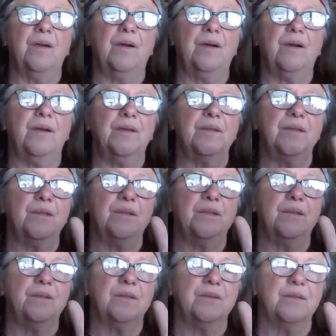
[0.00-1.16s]
I
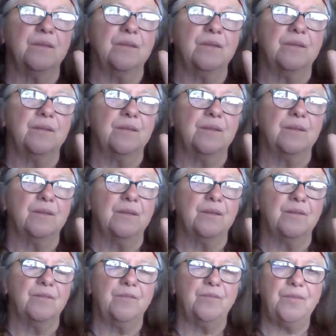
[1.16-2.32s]
can
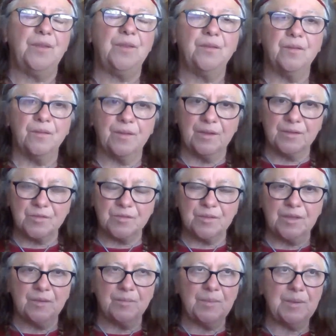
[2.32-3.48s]
feel that
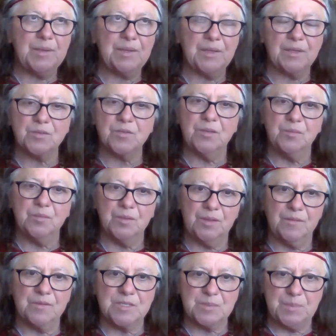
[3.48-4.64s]
tree, and maybe that tree will
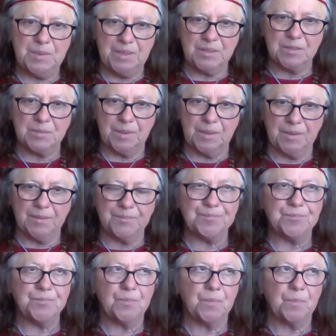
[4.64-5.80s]
even speak to me
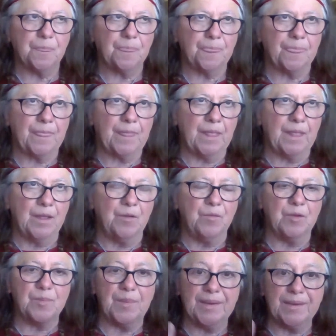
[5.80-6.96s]

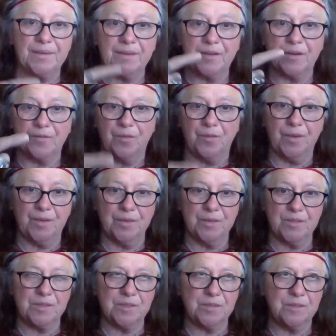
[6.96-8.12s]
with my
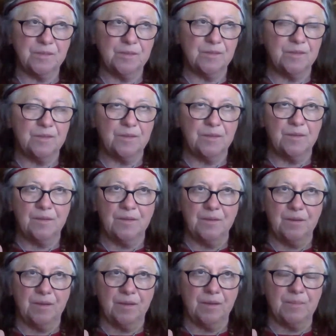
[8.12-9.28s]
clairvoyance.
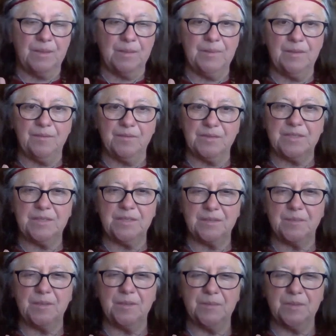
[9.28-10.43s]
I can maybe even see some
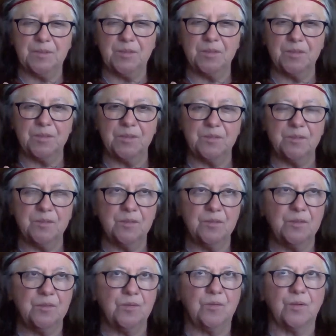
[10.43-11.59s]
images
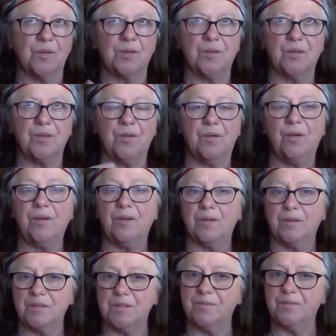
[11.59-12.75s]
or
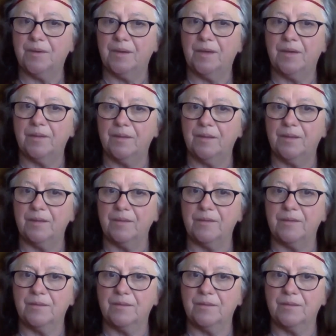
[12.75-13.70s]
clairaudience if I had that,